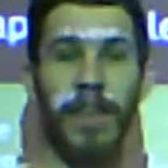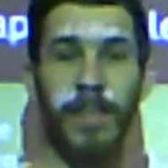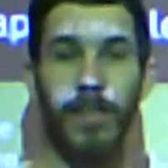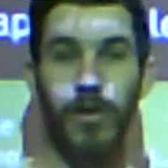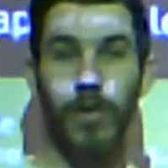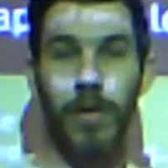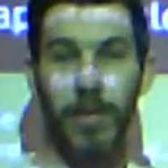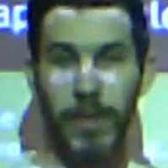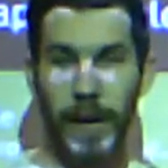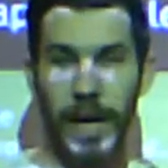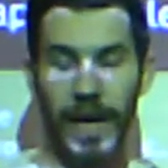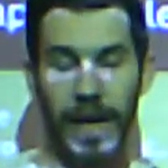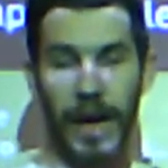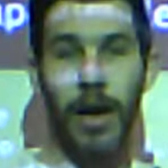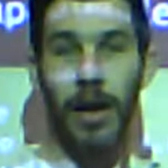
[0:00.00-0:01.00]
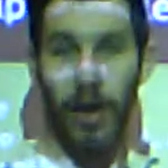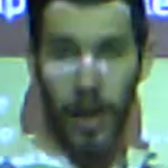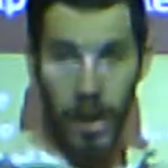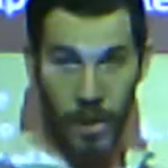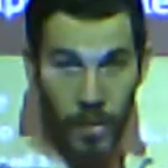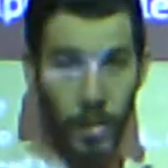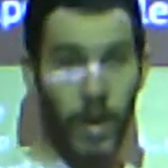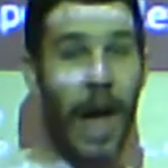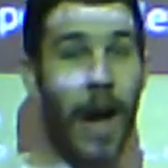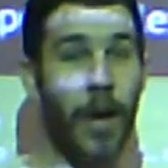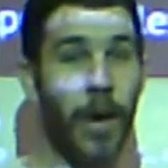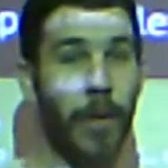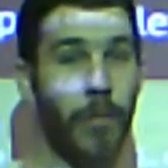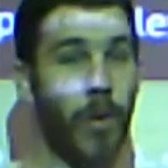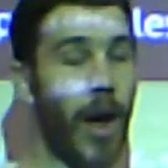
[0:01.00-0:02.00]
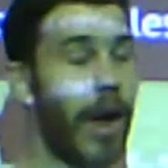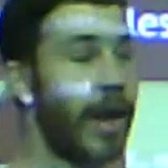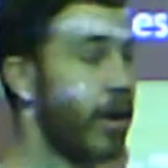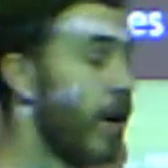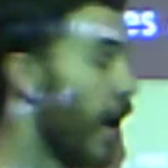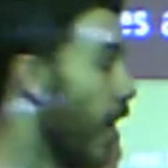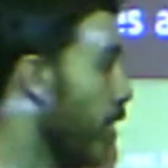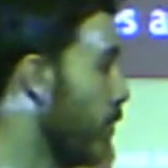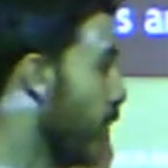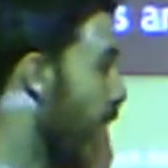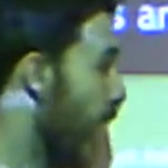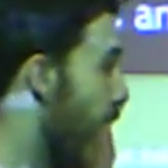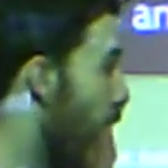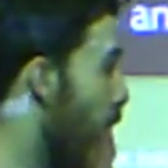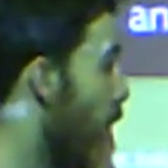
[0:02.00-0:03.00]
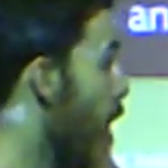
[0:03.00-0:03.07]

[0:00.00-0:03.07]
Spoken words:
to do with media, how I'm writing or how I'm laying out.